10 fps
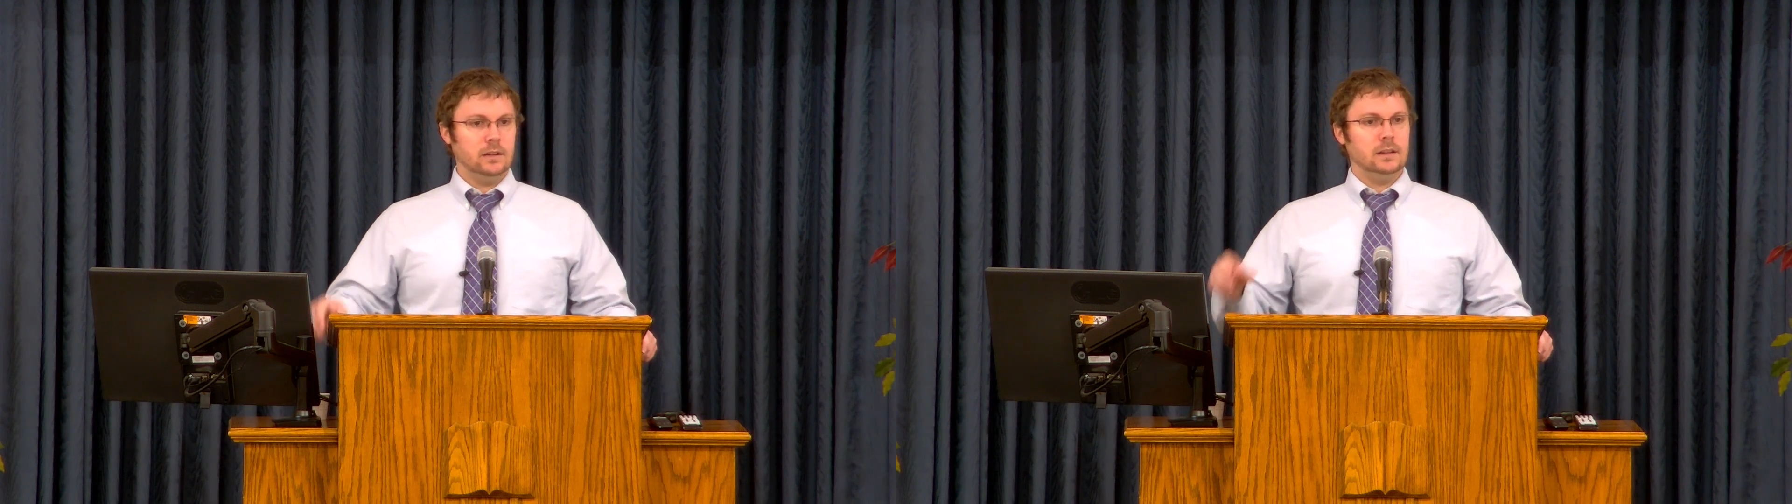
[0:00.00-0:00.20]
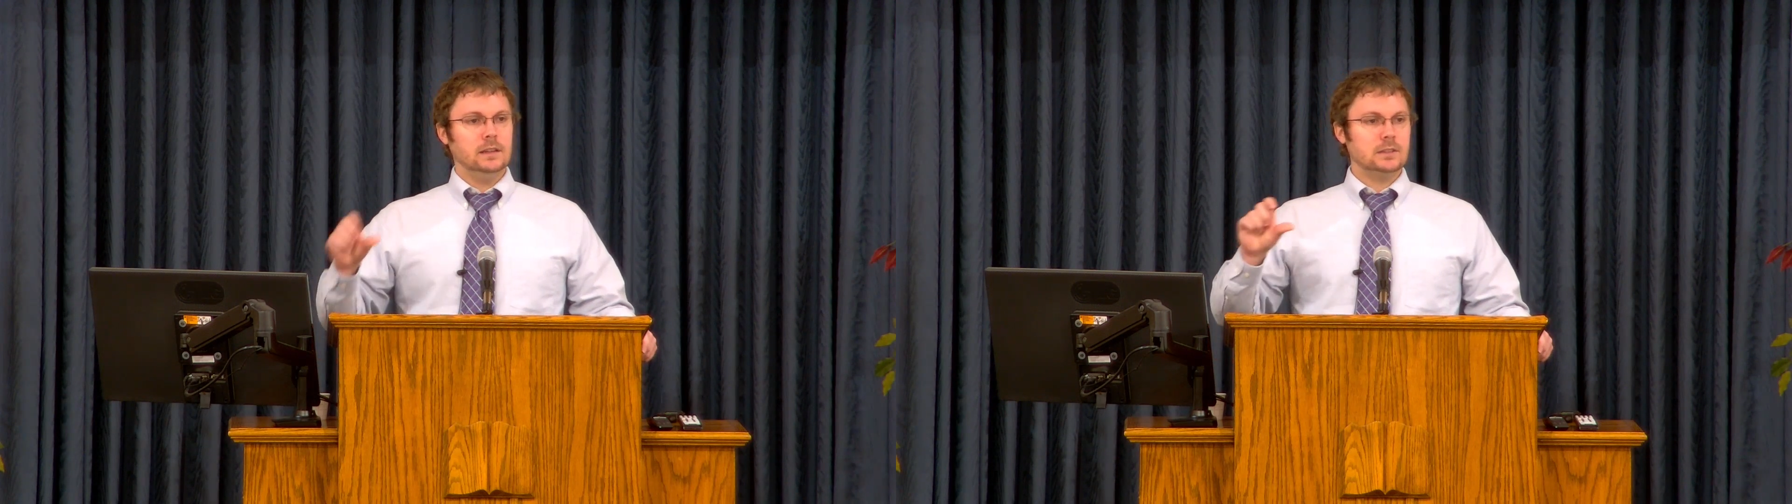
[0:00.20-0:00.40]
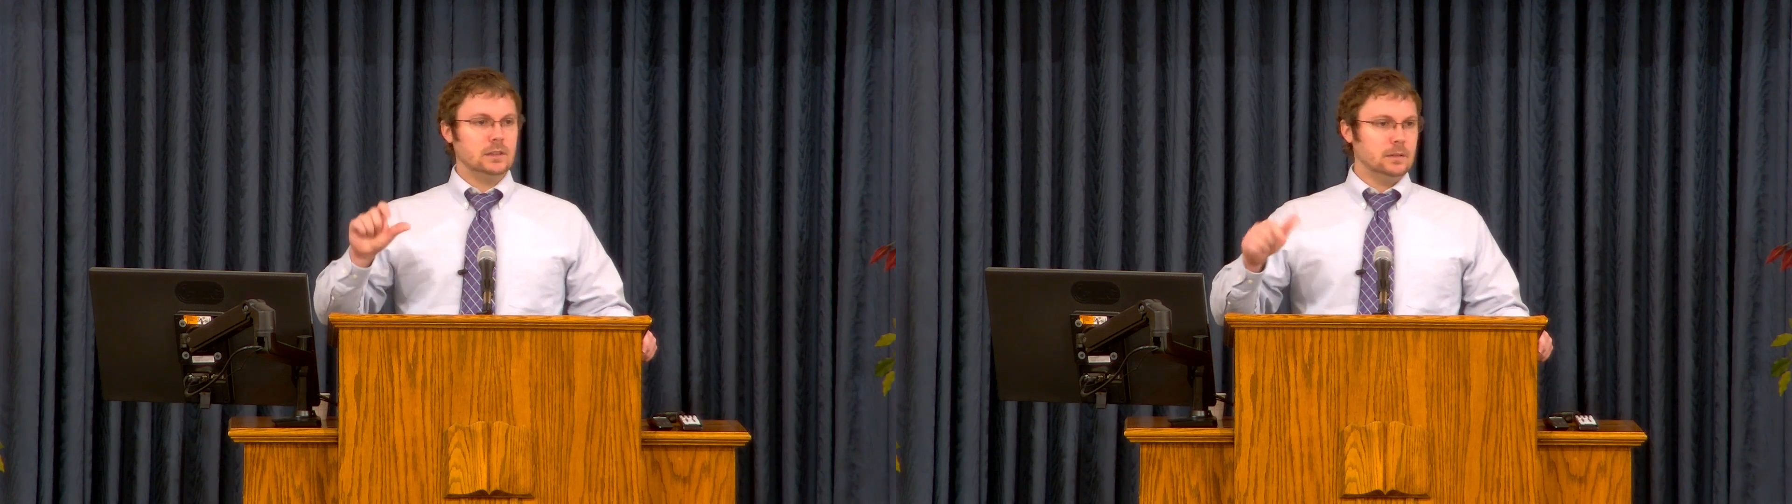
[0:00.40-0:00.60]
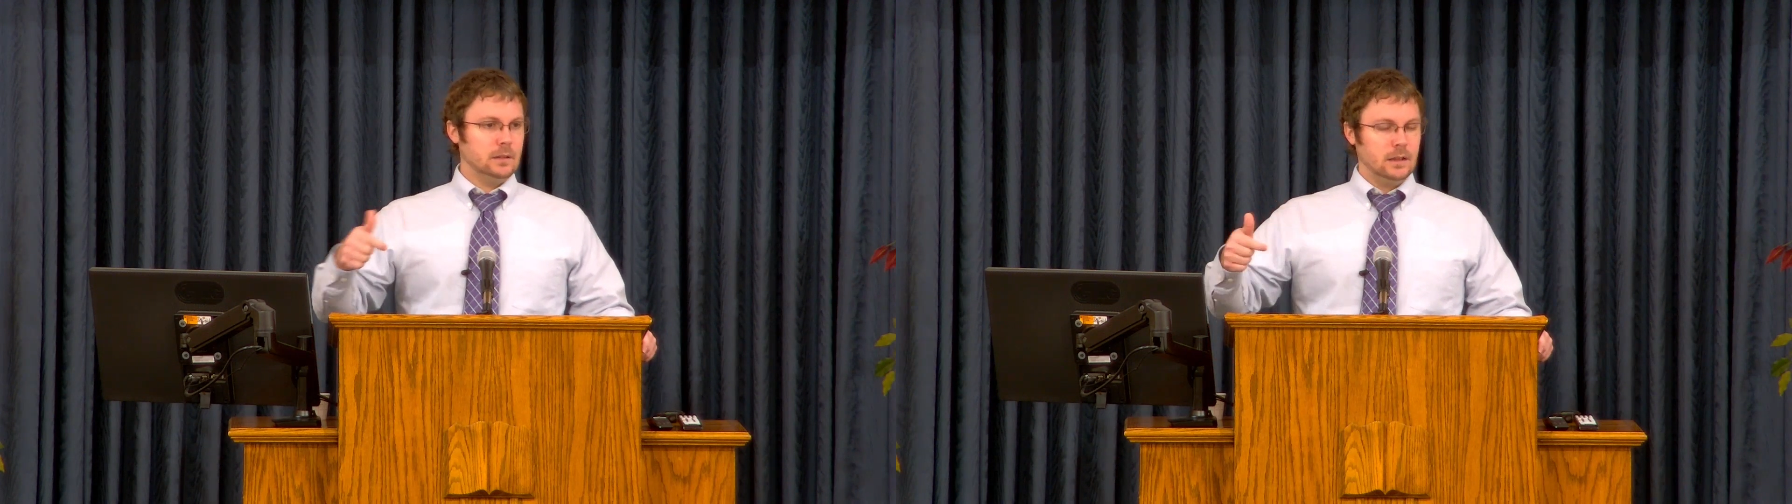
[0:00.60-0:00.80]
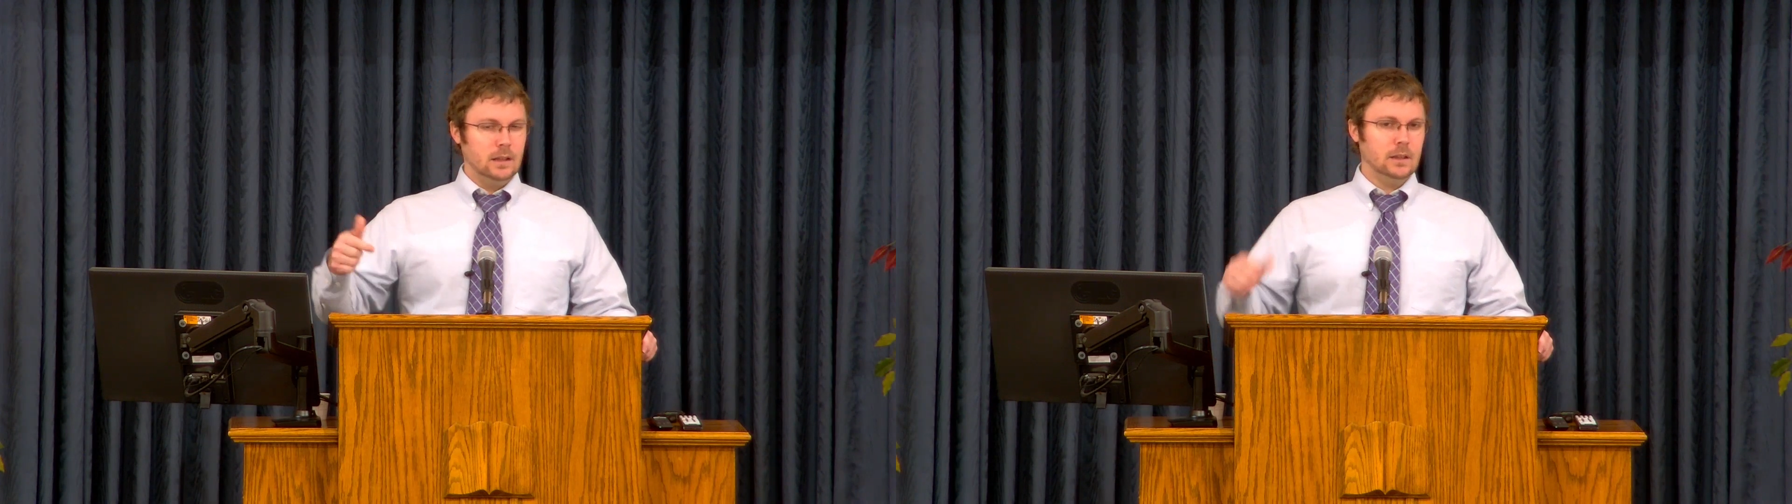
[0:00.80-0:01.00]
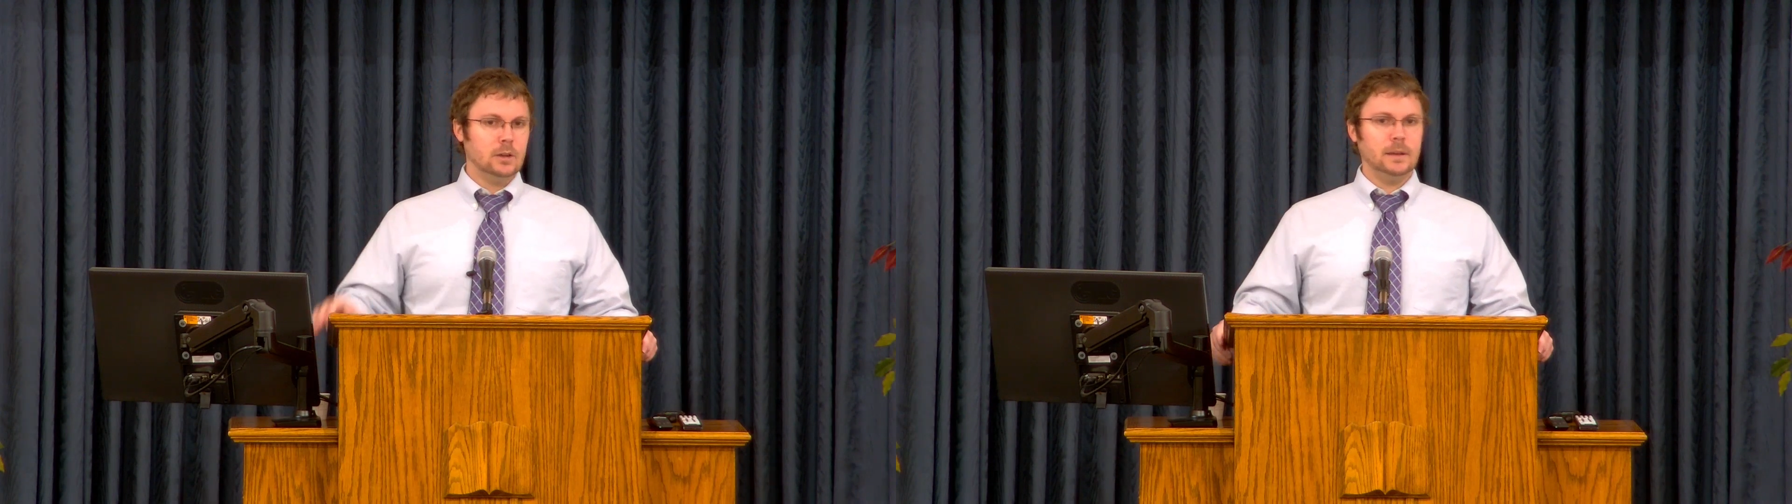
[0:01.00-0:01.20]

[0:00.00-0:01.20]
and this is a, a little bit of